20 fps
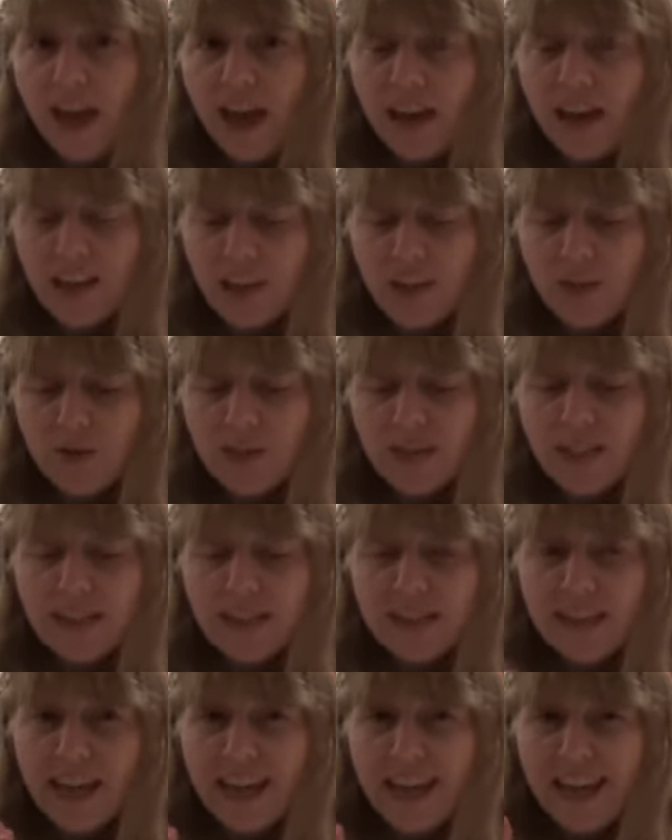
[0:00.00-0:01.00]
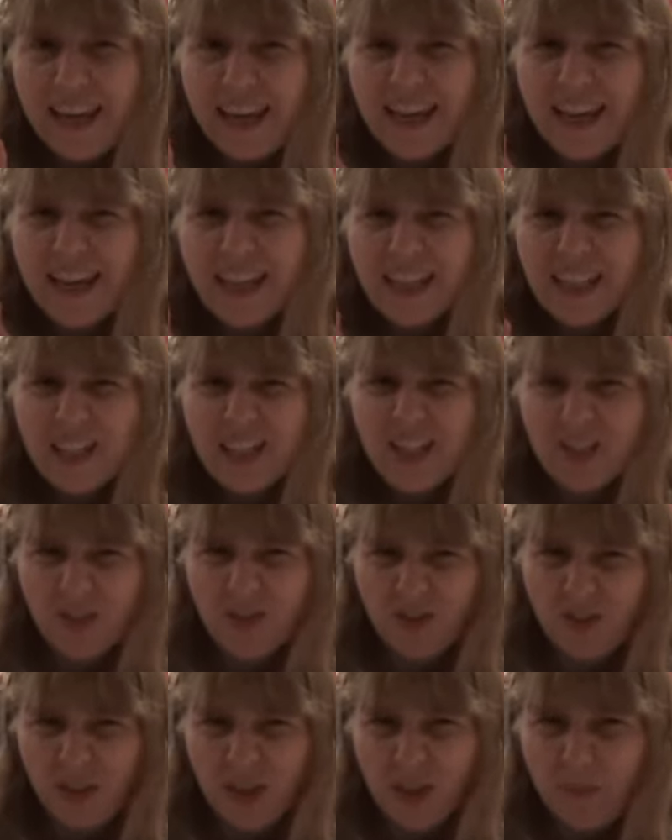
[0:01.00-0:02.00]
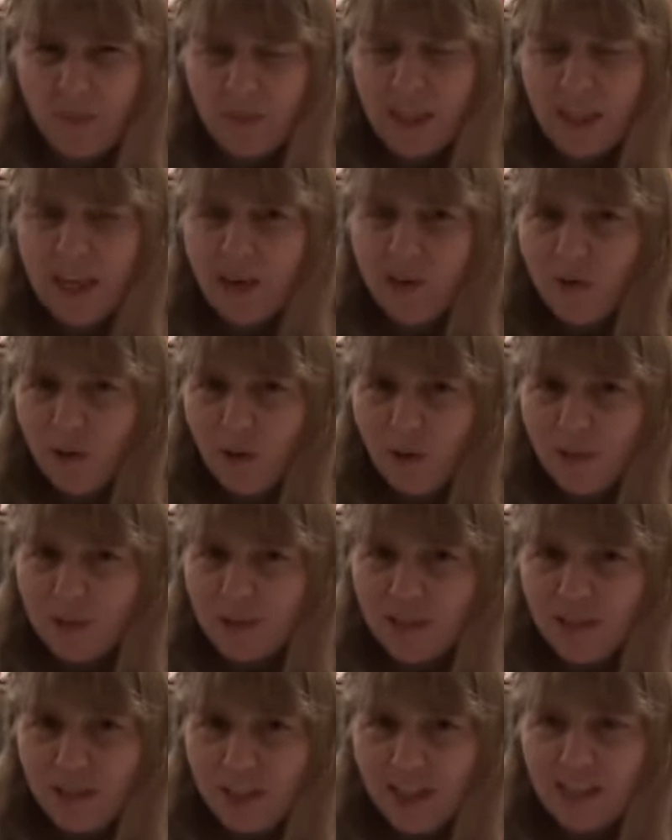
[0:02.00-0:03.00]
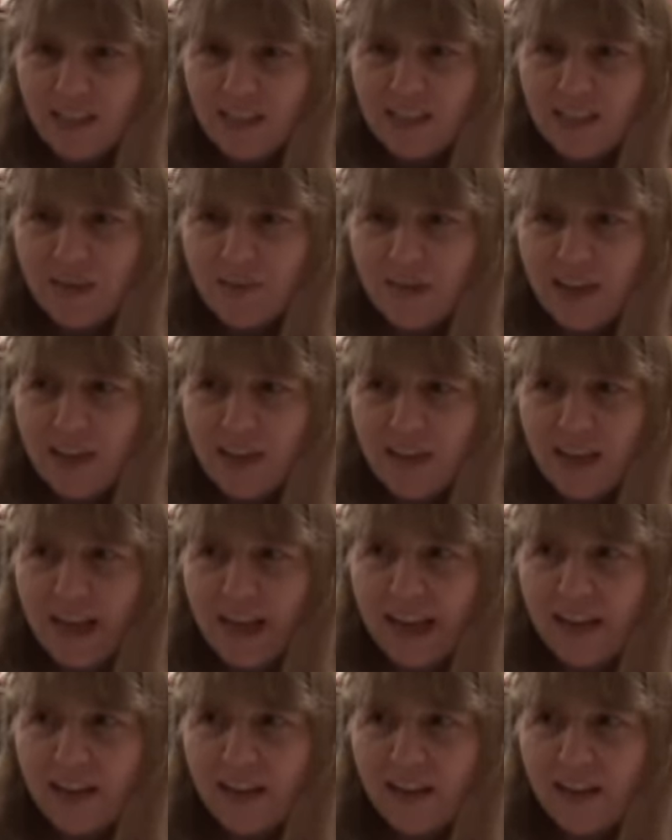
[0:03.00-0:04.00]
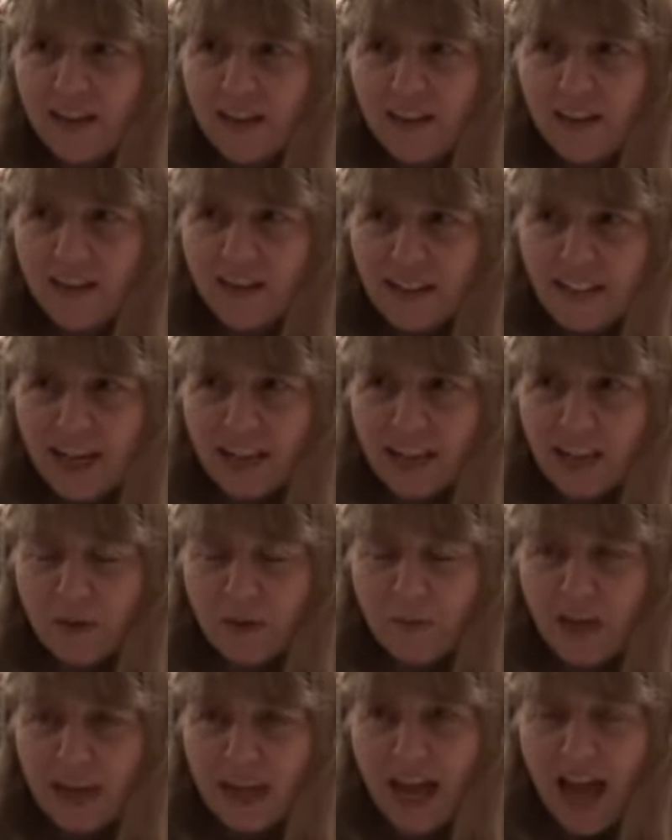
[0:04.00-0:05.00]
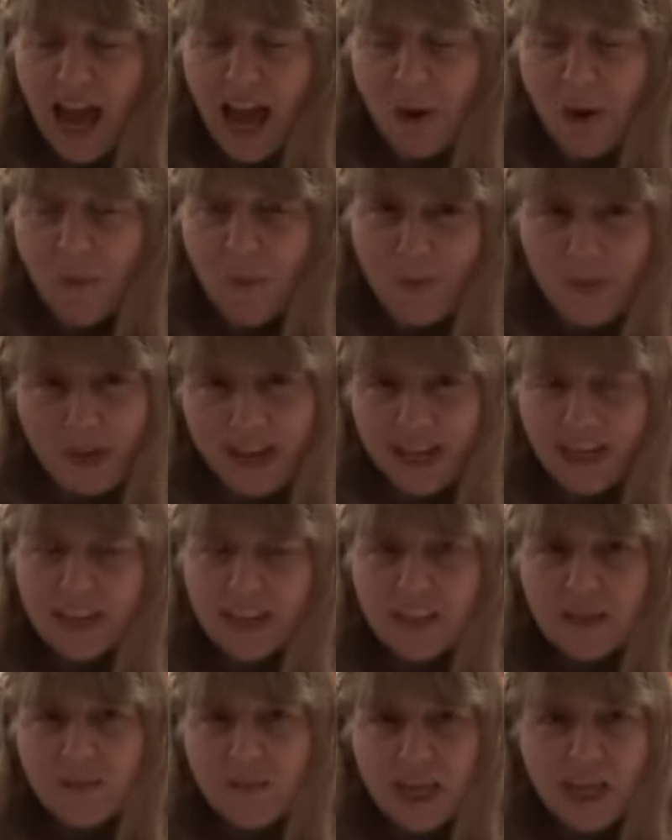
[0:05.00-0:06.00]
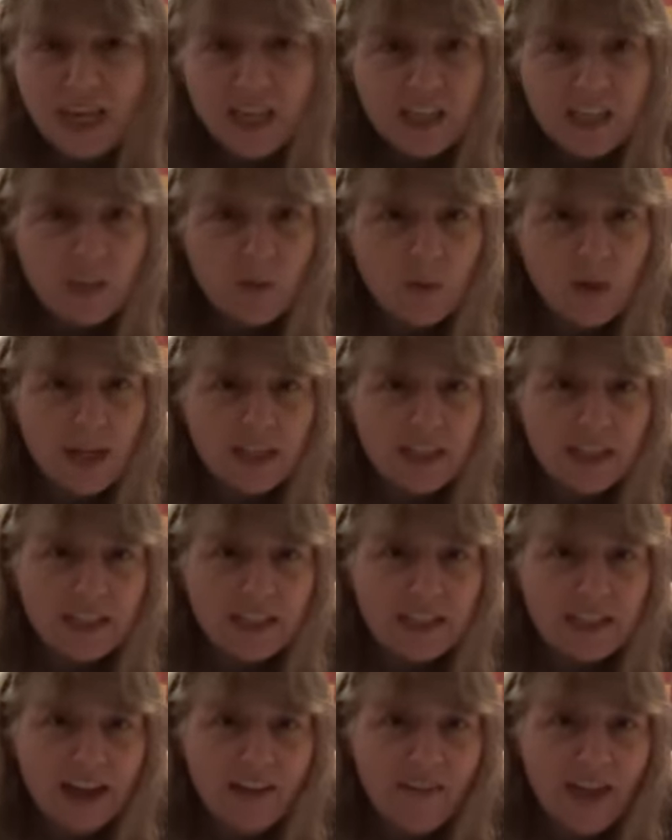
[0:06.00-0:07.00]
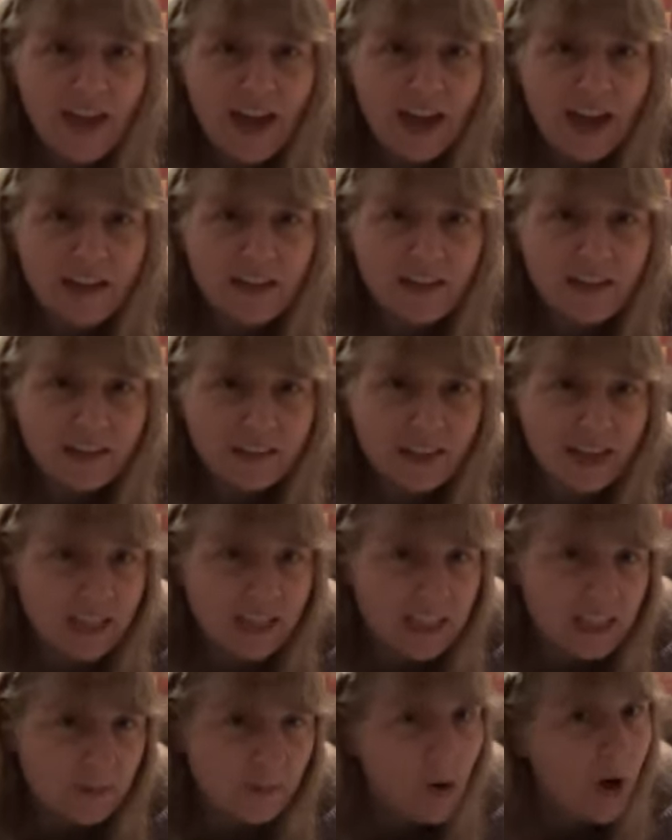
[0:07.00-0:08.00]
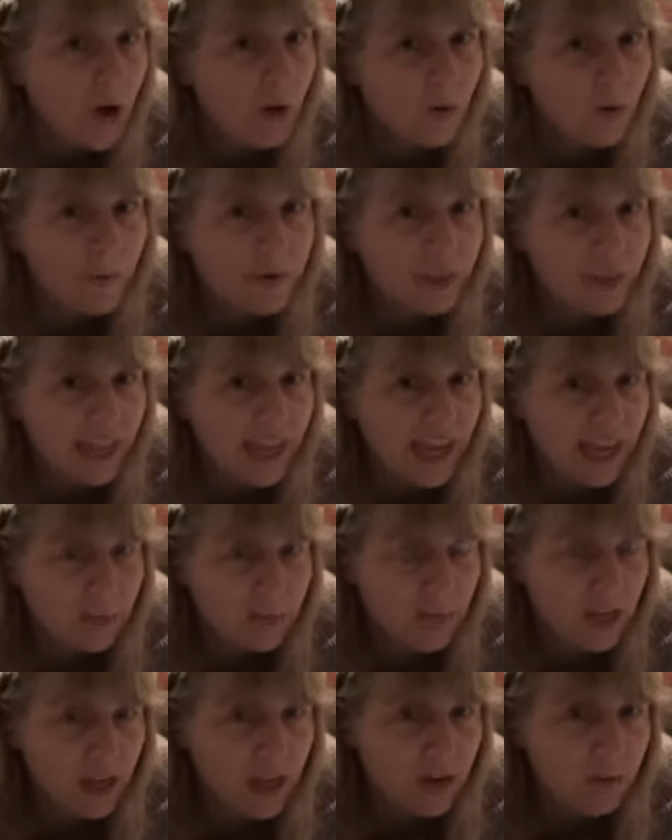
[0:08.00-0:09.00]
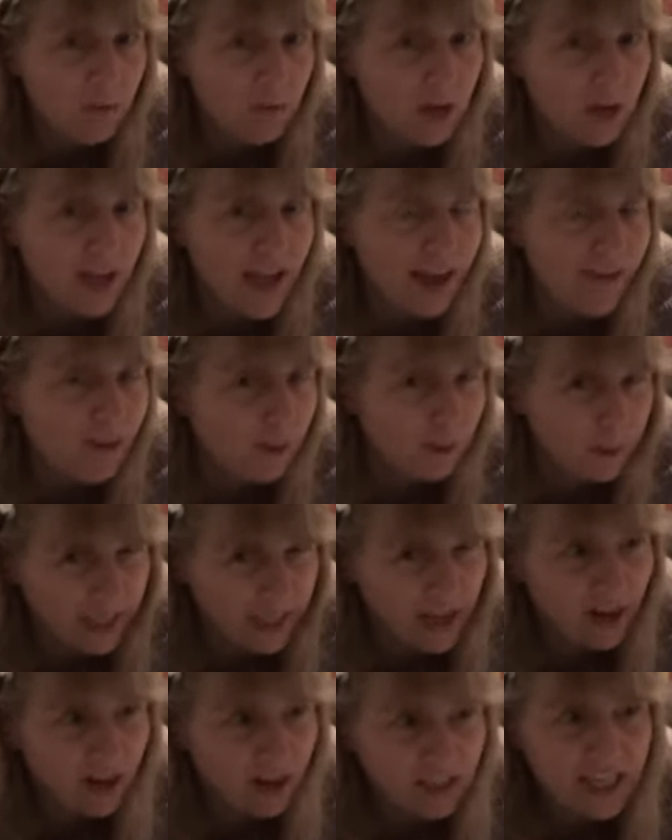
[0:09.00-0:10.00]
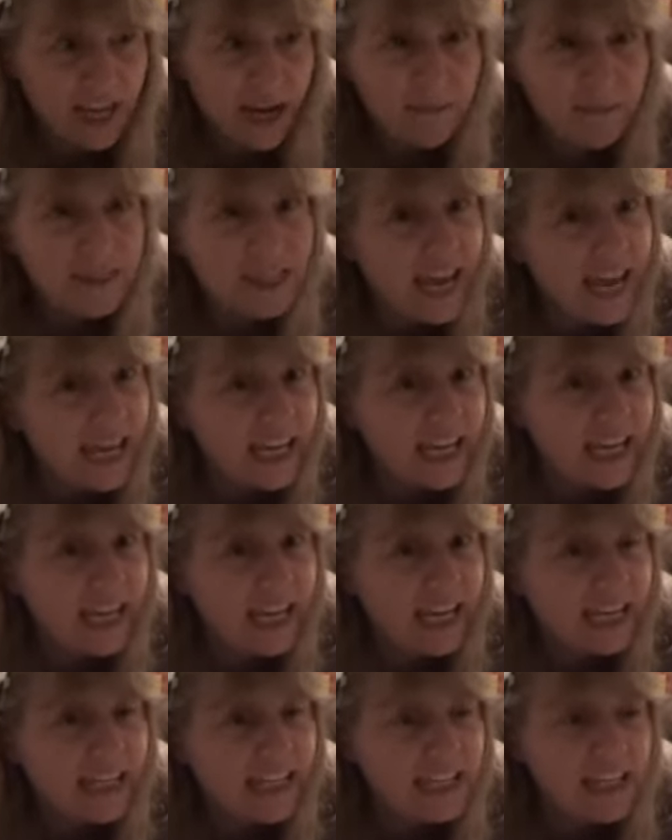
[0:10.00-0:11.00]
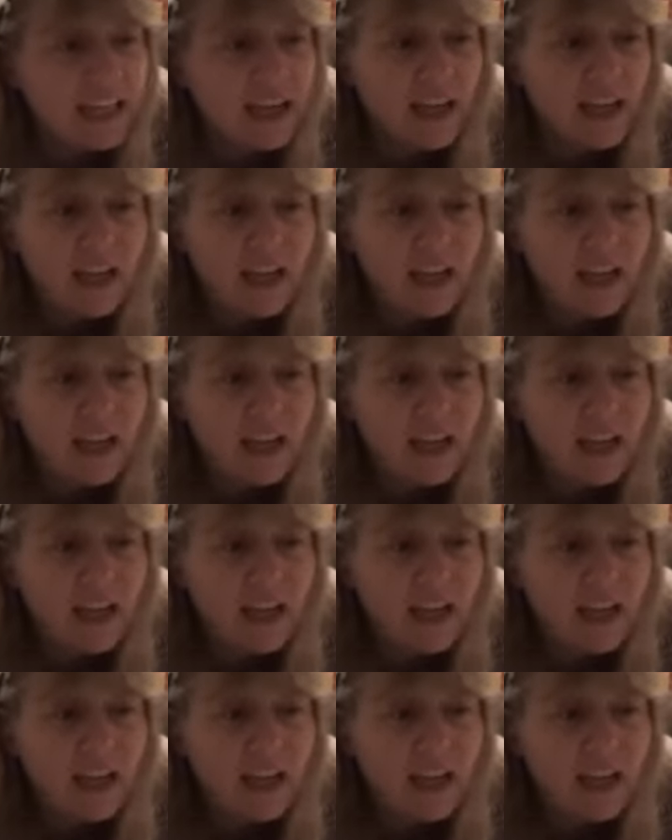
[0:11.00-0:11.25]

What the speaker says: And he used to say extremely gross things to me, like telling me how big his penis was and that, like, a small woman like me would have a really hard time taking it,